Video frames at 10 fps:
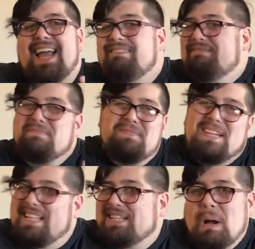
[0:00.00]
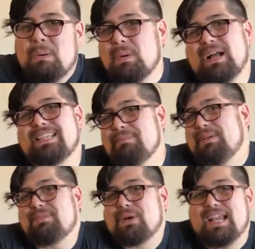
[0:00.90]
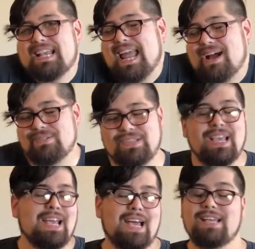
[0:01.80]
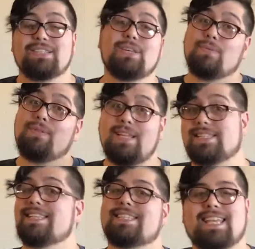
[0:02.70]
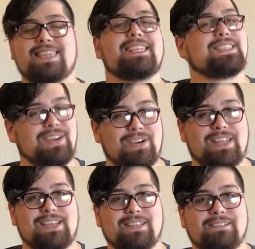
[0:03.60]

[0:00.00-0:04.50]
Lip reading: I really don't want to be right now. So let's just get things started.